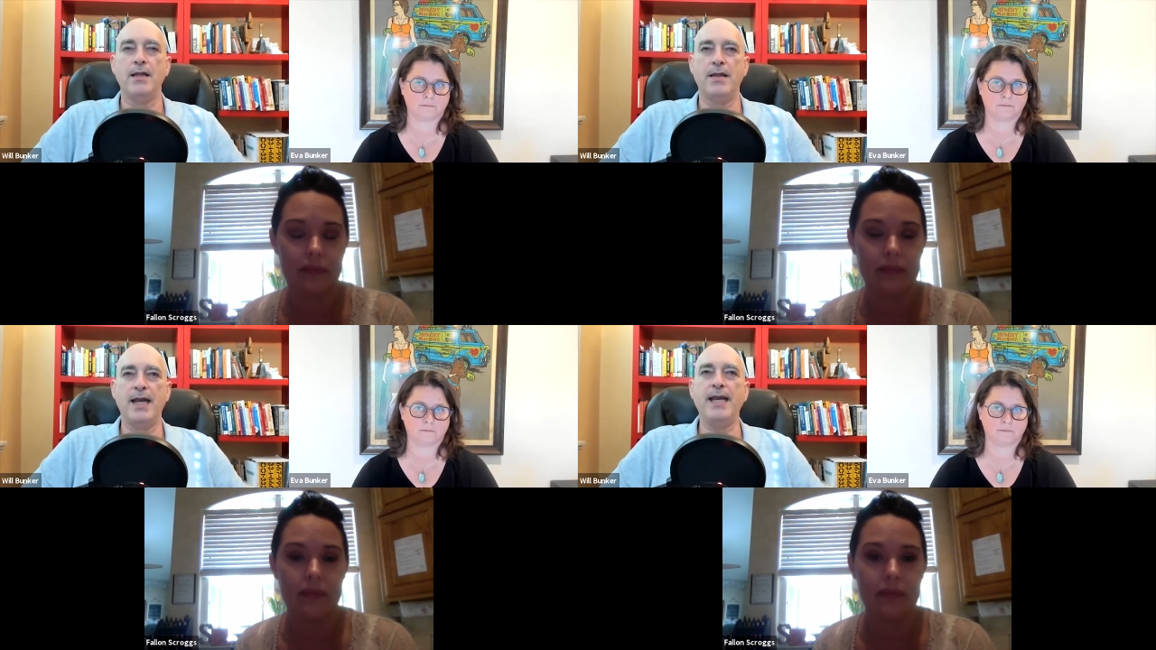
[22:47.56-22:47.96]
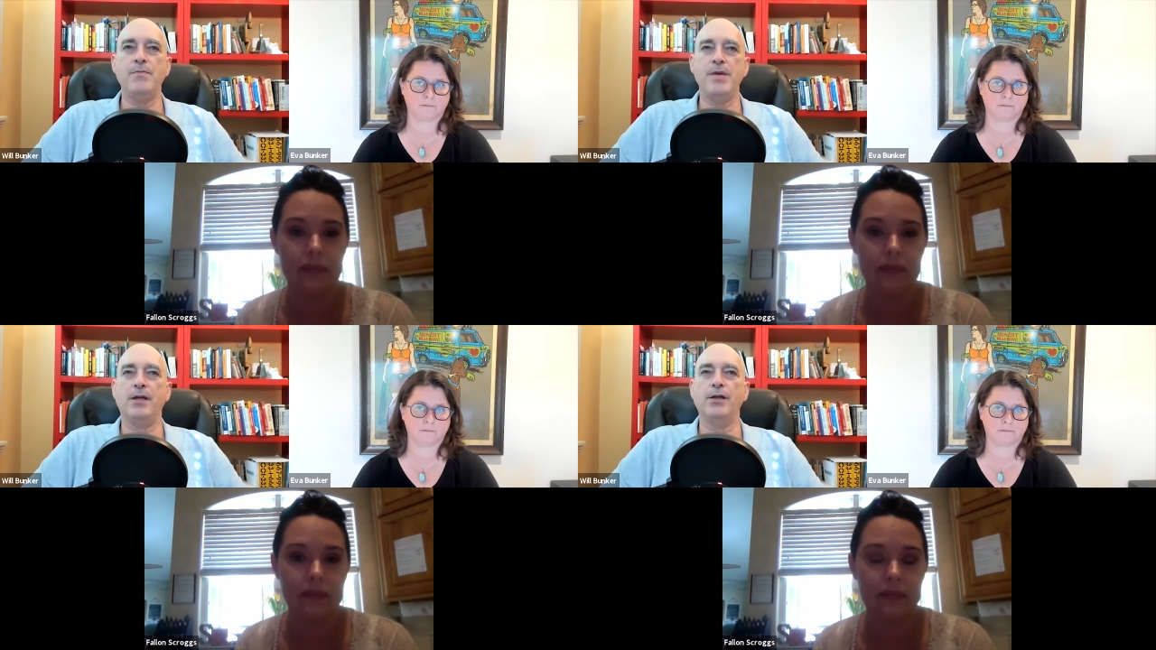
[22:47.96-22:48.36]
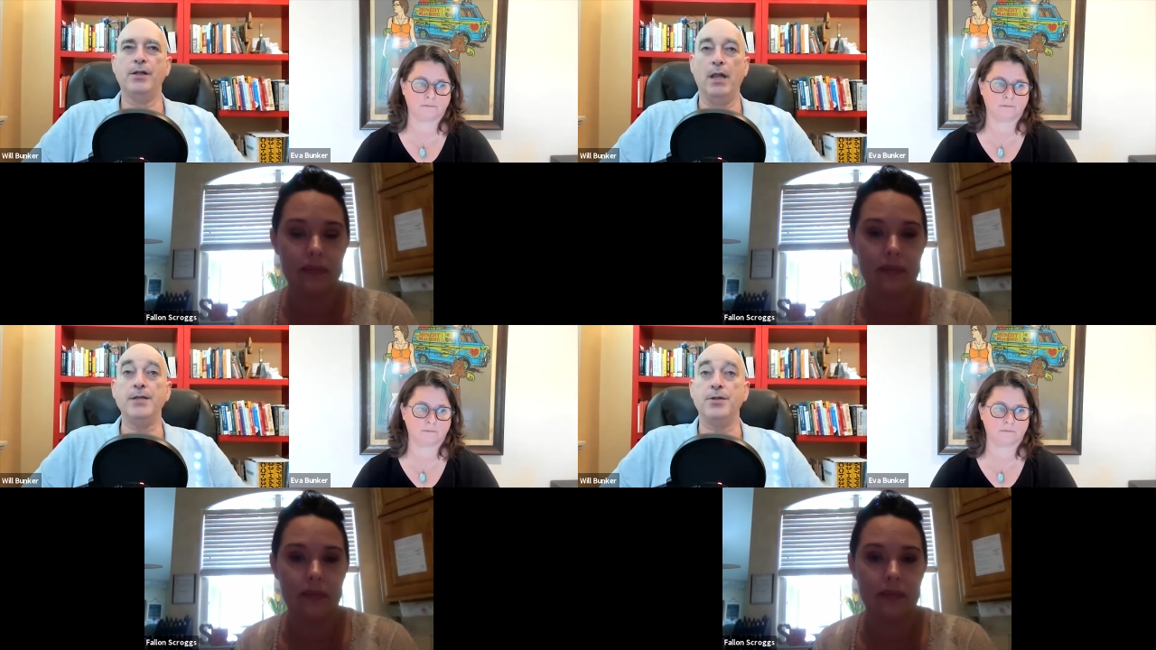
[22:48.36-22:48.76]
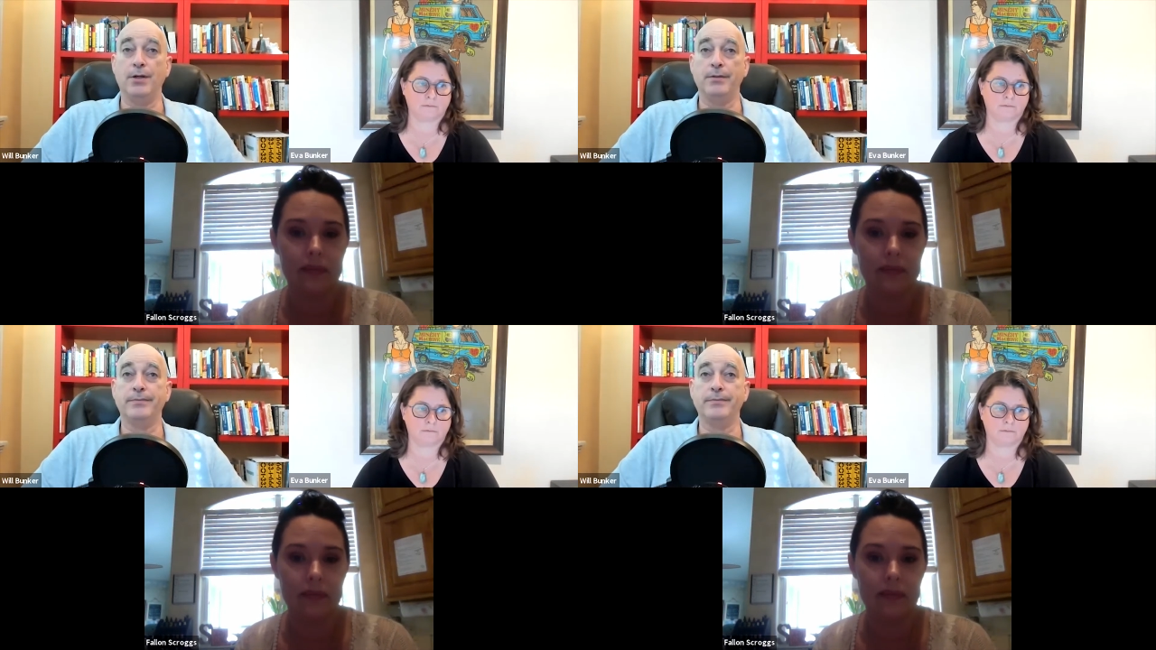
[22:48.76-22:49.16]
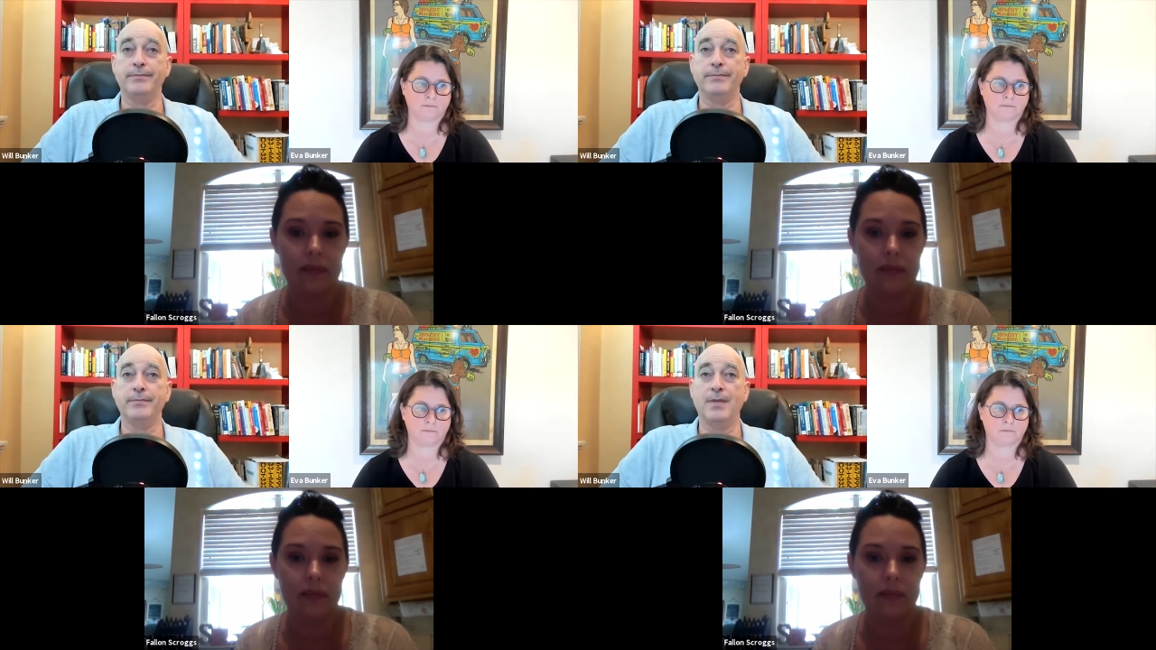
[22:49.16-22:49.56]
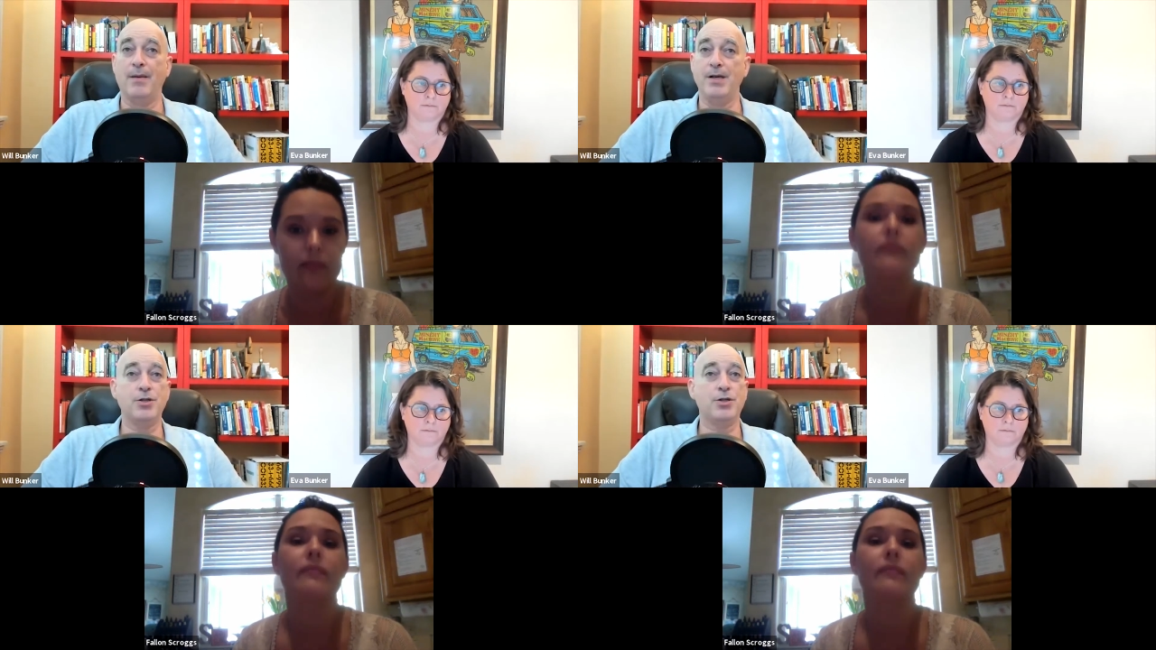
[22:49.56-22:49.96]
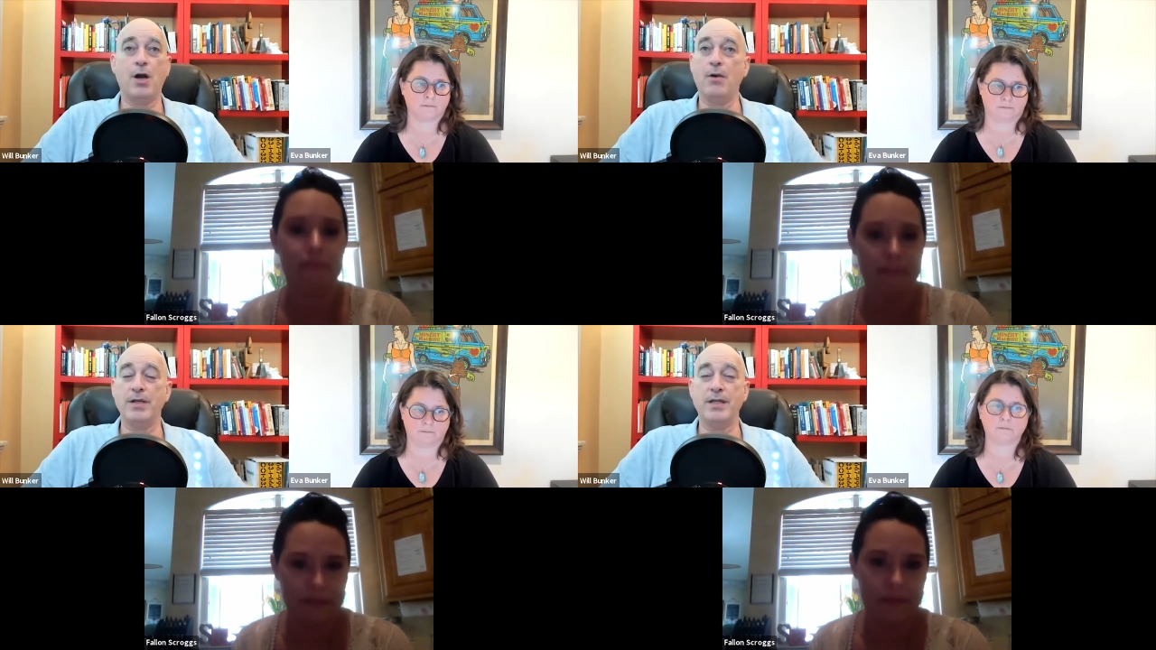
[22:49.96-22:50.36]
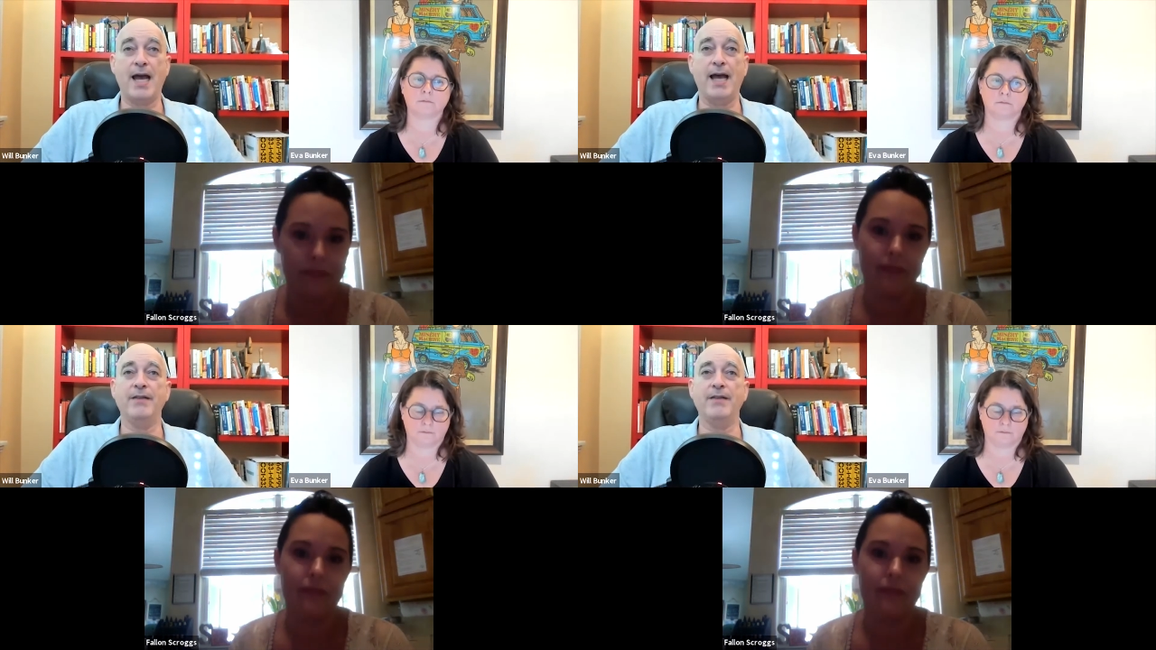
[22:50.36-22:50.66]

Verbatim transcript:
Speaker 1: they need to be a good listener. I mean, just start with that.